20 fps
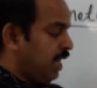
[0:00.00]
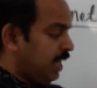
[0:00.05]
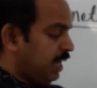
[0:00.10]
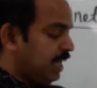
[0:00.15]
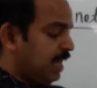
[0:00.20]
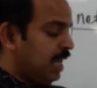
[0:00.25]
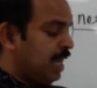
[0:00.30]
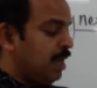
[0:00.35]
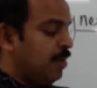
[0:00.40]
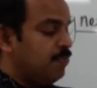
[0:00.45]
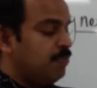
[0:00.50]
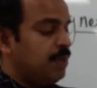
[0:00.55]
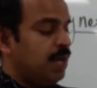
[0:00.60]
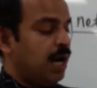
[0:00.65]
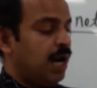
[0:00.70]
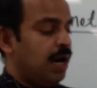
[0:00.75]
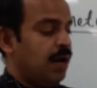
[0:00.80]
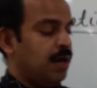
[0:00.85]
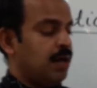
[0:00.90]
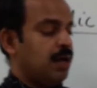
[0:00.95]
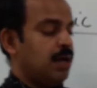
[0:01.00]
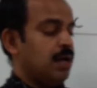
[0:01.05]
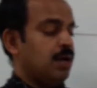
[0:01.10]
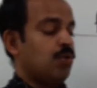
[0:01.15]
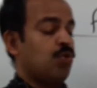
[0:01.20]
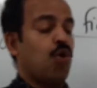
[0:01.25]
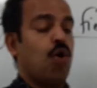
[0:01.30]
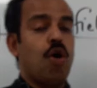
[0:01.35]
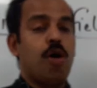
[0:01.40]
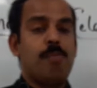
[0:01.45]
keep the
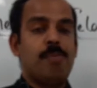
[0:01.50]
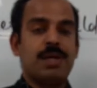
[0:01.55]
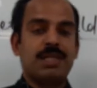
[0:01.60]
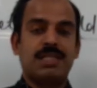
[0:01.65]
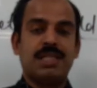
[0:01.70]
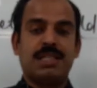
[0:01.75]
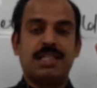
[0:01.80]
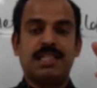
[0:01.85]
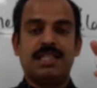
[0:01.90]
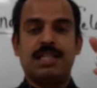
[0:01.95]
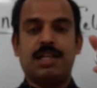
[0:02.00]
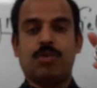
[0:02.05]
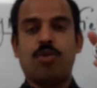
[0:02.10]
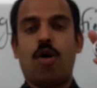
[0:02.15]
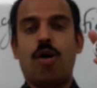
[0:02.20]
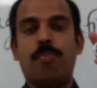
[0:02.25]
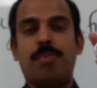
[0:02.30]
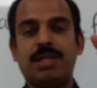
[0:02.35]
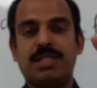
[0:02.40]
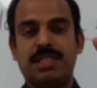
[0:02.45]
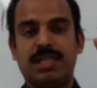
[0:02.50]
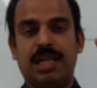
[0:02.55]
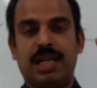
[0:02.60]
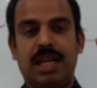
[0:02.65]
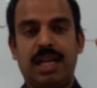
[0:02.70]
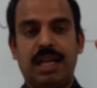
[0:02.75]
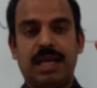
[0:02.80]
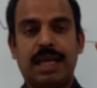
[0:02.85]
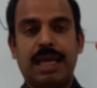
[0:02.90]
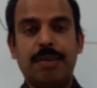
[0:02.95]
compass. This is a compass
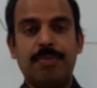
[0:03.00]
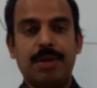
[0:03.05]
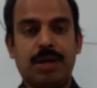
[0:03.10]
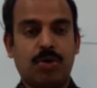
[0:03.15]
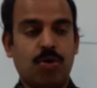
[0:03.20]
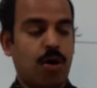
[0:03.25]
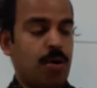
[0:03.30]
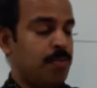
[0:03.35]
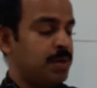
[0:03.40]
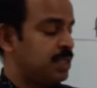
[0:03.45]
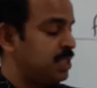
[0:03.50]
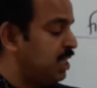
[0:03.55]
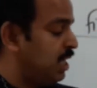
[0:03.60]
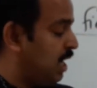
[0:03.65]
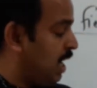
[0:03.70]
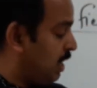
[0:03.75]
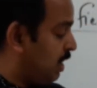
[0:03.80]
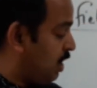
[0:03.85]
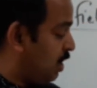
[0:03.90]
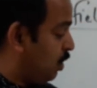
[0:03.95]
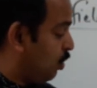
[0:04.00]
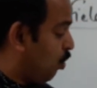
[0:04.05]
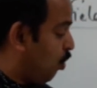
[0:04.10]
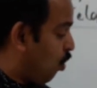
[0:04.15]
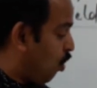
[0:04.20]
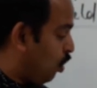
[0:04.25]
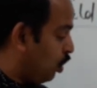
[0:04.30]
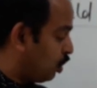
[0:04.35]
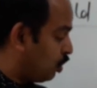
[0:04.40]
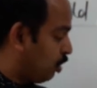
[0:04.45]
needle. Keep the compass needle at the
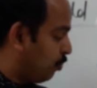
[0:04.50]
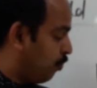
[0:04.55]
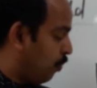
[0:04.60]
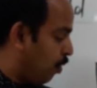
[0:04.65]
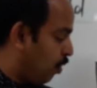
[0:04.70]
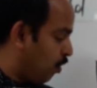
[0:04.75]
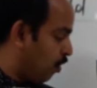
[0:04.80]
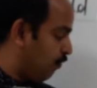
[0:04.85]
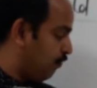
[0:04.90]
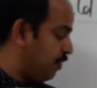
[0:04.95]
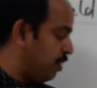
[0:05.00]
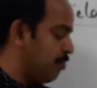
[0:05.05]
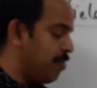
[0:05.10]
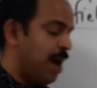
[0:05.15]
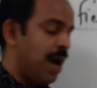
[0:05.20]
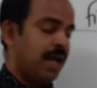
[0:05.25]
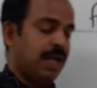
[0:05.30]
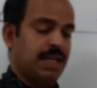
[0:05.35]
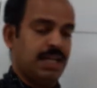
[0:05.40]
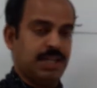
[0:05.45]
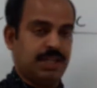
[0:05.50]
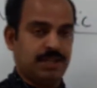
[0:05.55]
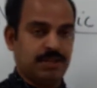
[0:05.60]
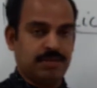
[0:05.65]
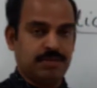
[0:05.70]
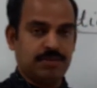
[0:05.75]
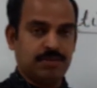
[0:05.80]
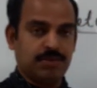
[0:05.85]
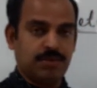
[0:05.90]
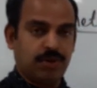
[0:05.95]
north pole of the magnet.
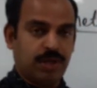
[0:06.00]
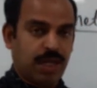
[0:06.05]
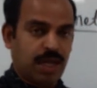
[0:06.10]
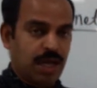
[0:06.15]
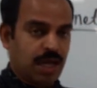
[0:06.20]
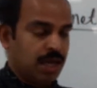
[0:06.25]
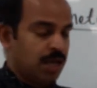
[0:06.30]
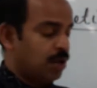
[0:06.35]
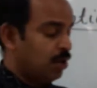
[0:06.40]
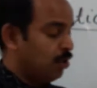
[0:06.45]
Okay,